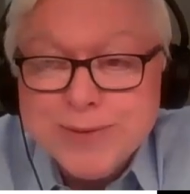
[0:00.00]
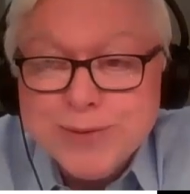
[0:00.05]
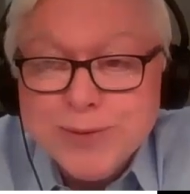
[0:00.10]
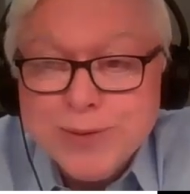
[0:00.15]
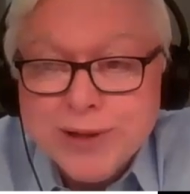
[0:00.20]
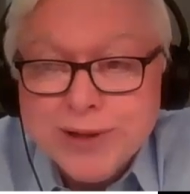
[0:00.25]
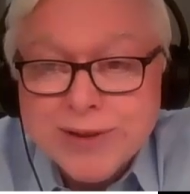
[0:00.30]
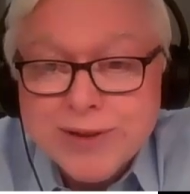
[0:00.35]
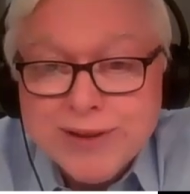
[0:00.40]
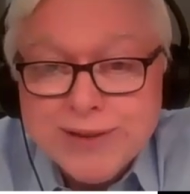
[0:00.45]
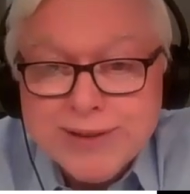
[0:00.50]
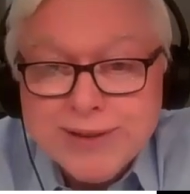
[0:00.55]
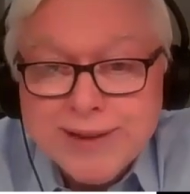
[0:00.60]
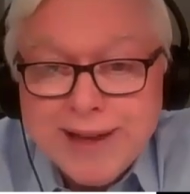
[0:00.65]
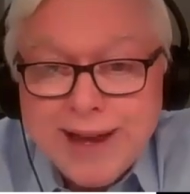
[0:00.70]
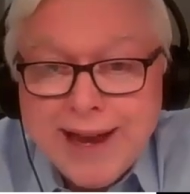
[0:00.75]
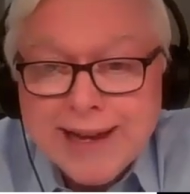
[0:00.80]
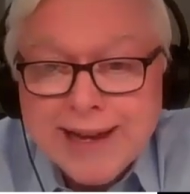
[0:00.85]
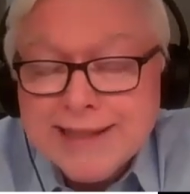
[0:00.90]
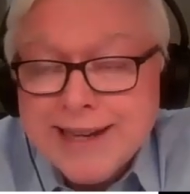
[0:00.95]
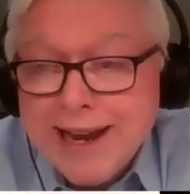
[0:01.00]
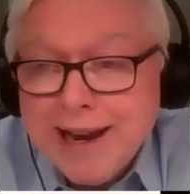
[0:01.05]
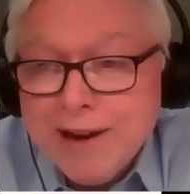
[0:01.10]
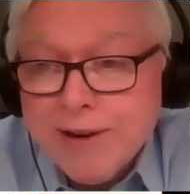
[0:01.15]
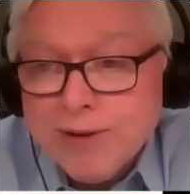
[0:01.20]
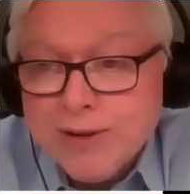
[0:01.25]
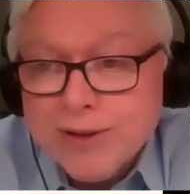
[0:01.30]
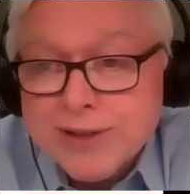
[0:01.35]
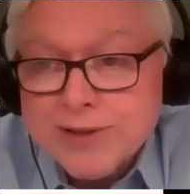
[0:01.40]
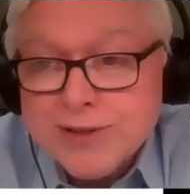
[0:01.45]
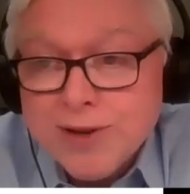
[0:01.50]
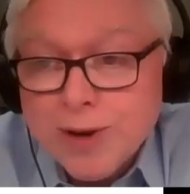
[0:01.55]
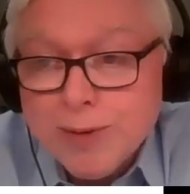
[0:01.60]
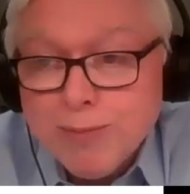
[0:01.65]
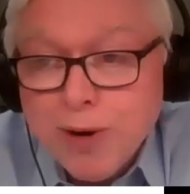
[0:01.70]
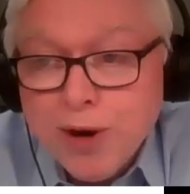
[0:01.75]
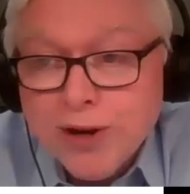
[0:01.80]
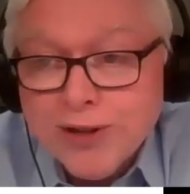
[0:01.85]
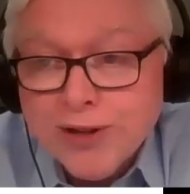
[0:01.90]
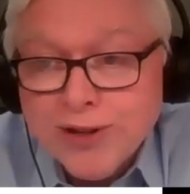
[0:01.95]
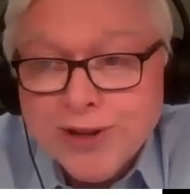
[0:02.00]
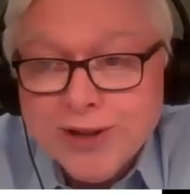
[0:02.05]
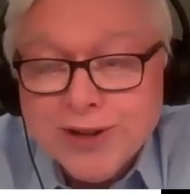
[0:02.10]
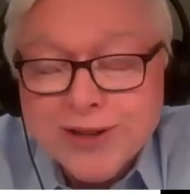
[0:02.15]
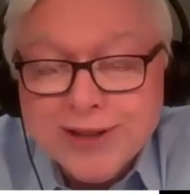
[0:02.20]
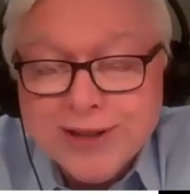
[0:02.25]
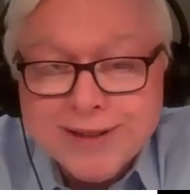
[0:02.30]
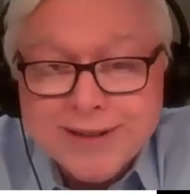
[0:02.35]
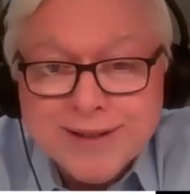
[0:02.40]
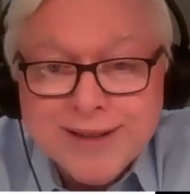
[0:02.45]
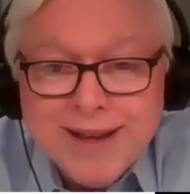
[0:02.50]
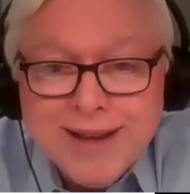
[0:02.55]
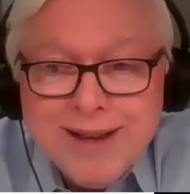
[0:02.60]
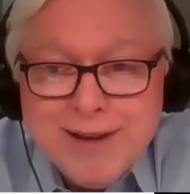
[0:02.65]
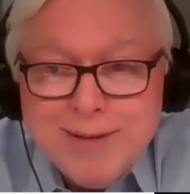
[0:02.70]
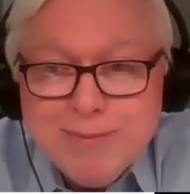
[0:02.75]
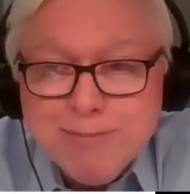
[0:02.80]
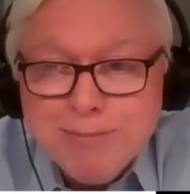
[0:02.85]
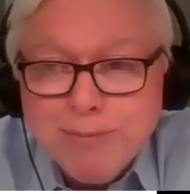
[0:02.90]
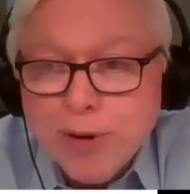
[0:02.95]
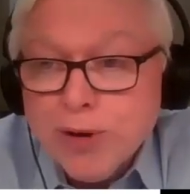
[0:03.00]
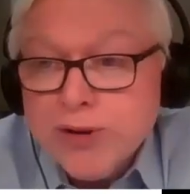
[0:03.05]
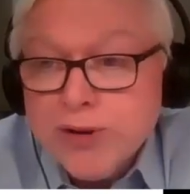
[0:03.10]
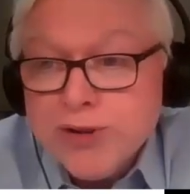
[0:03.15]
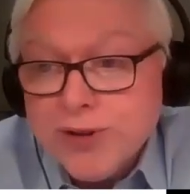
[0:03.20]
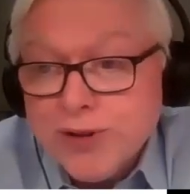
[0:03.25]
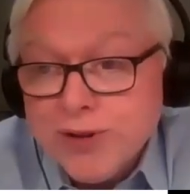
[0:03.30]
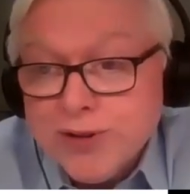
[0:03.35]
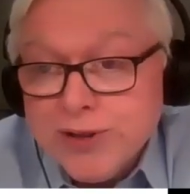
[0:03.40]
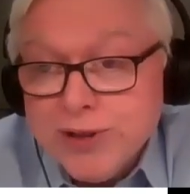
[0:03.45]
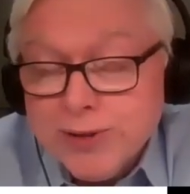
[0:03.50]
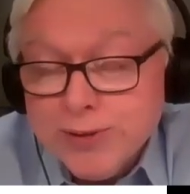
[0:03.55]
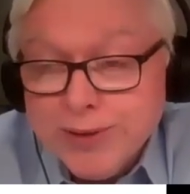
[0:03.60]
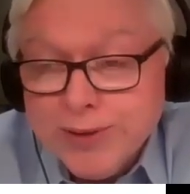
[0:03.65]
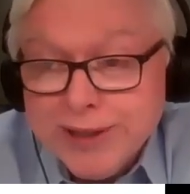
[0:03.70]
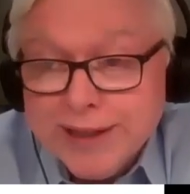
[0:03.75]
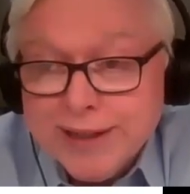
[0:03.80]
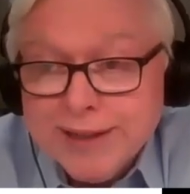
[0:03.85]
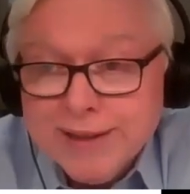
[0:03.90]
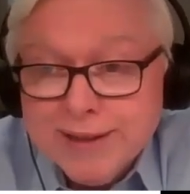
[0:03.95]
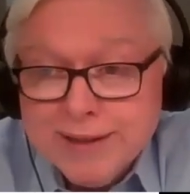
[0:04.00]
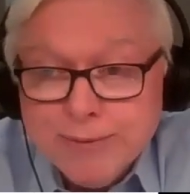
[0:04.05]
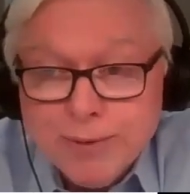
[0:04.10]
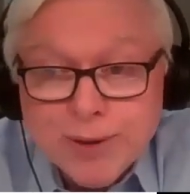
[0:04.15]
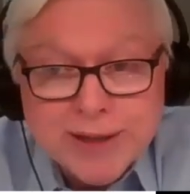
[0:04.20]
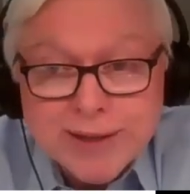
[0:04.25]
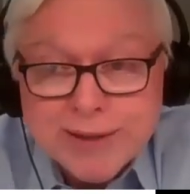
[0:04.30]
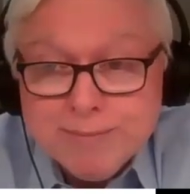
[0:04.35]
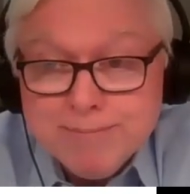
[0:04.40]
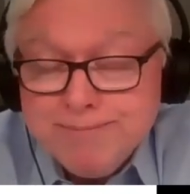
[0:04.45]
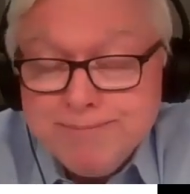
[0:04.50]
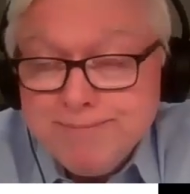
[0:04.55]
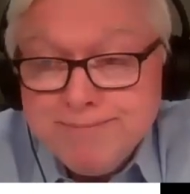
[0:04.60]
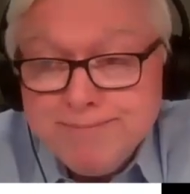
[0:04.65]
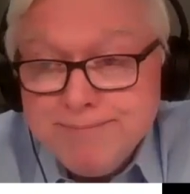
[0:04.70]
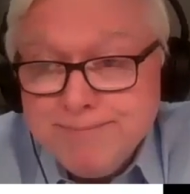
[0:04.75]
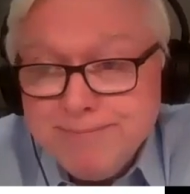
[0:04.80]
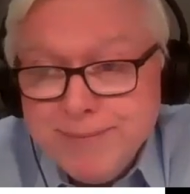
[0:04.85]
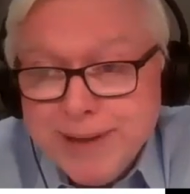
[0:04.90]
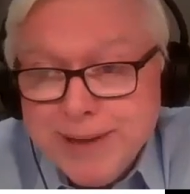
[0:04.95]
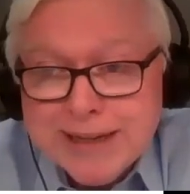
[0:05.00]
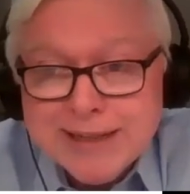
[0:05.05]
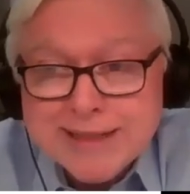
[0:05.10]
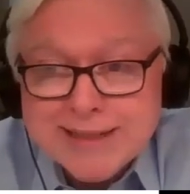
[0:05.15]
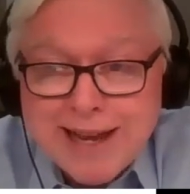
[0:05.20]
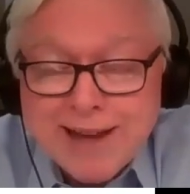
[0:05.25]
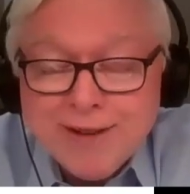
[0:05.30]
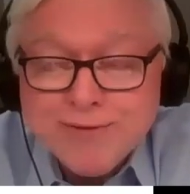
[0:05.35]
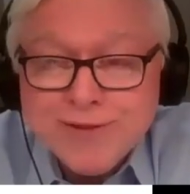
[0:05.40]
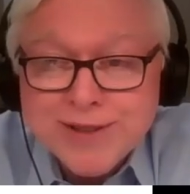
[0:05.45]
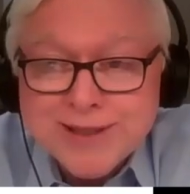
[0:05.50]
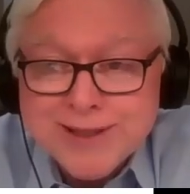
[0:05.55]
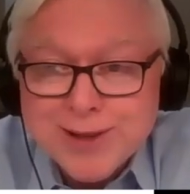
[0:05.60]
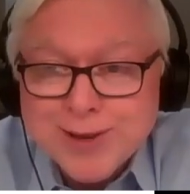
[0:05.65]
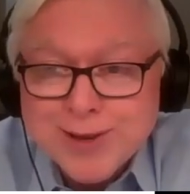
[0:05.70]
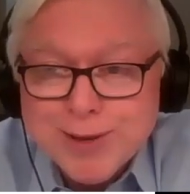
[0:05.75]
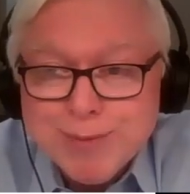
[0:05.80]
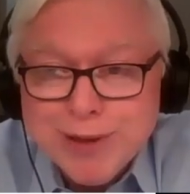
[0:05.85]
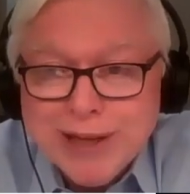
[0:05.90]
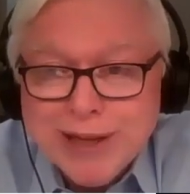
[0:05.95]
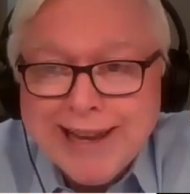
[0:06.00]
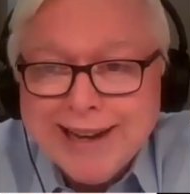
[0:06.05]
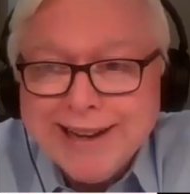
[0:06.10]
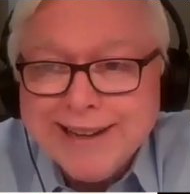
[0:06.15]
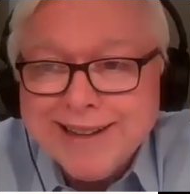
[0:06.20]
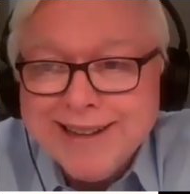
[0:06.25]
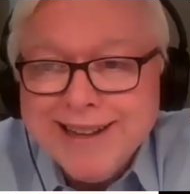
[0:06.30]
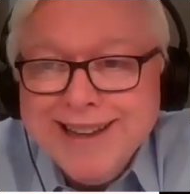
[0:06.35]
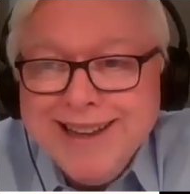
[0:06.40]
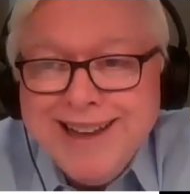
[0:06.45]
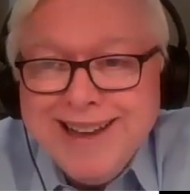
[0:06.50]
with Hightower as our partner and Mercer doing one of the biggest outfits on the planet,